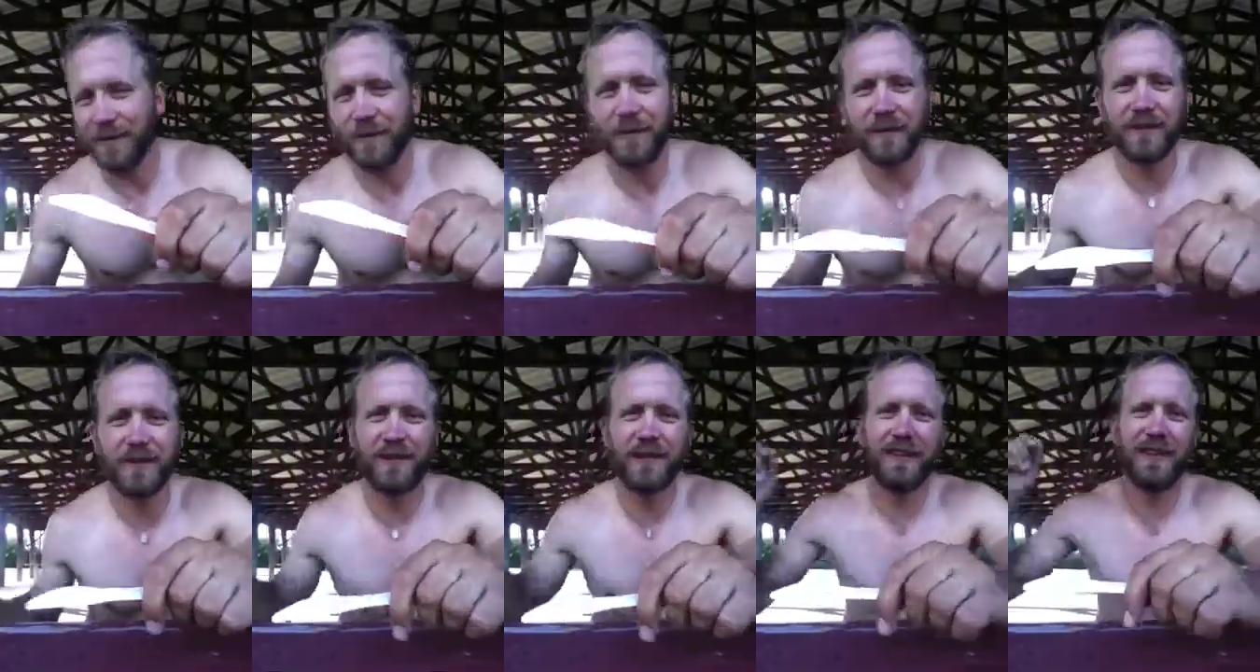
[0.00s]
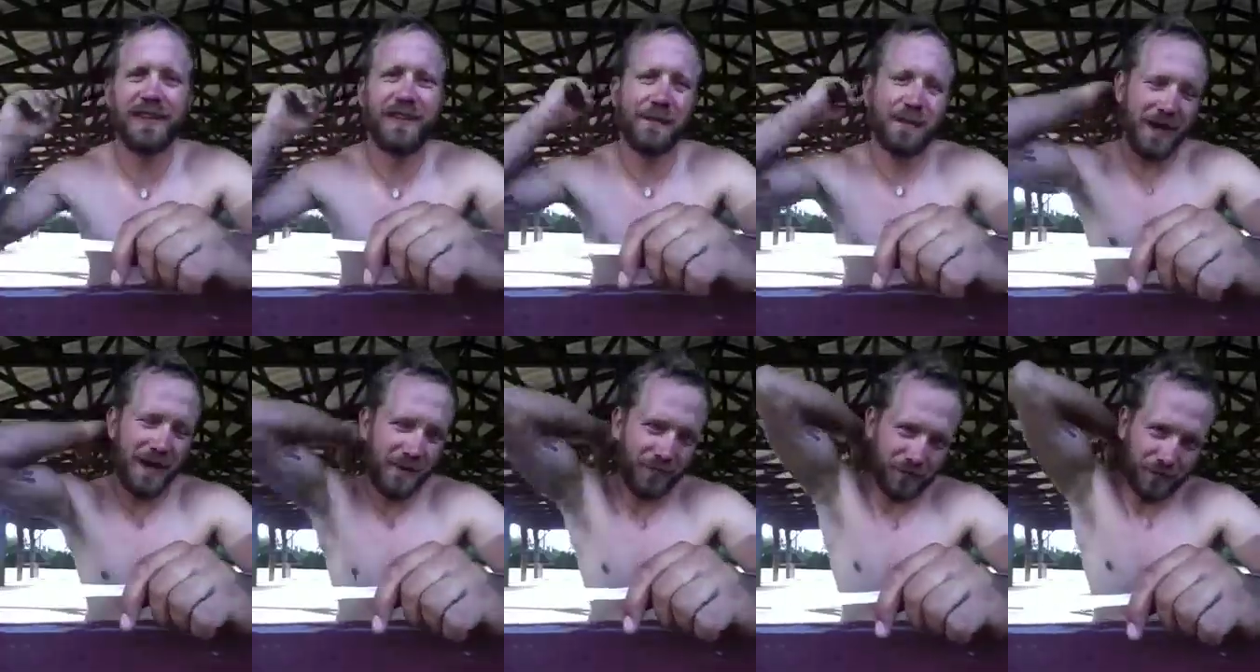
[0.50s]
that was cleaning the
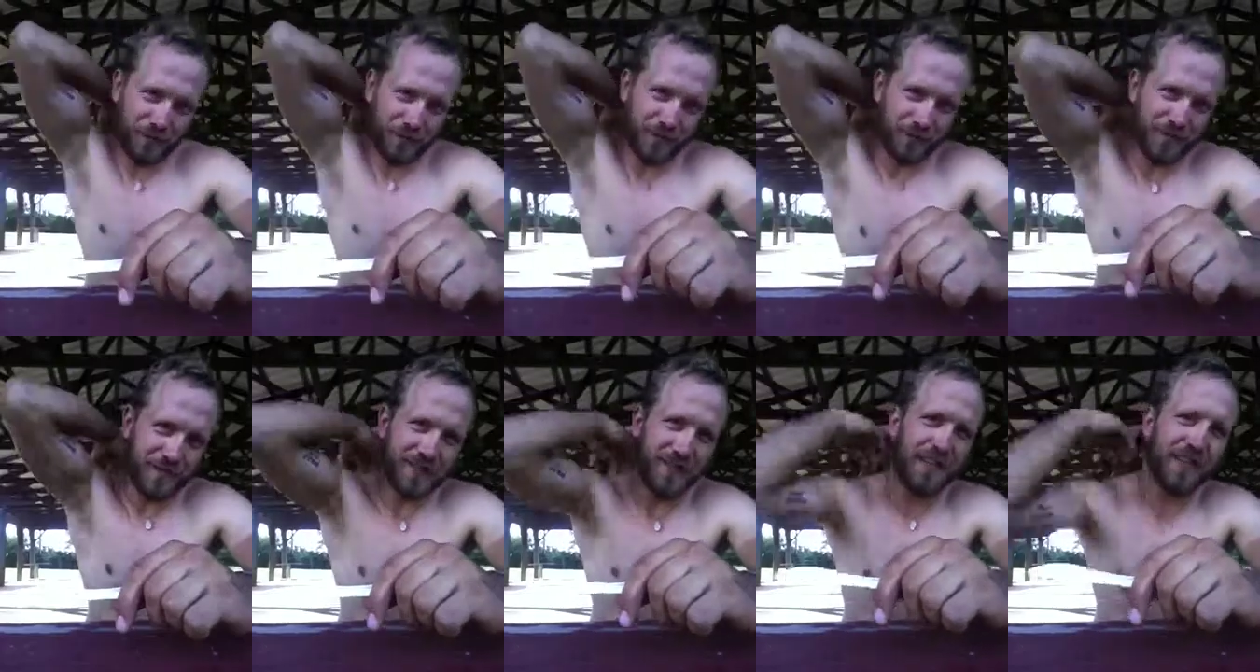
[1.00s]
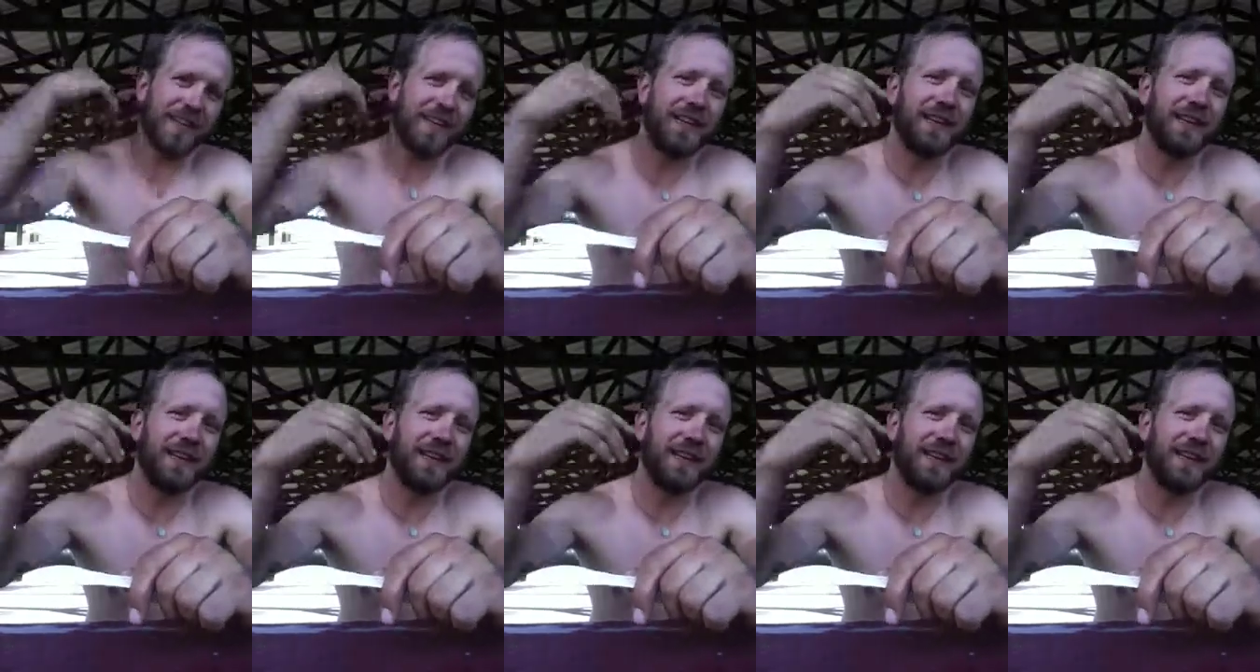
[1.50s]
bathroom for a second.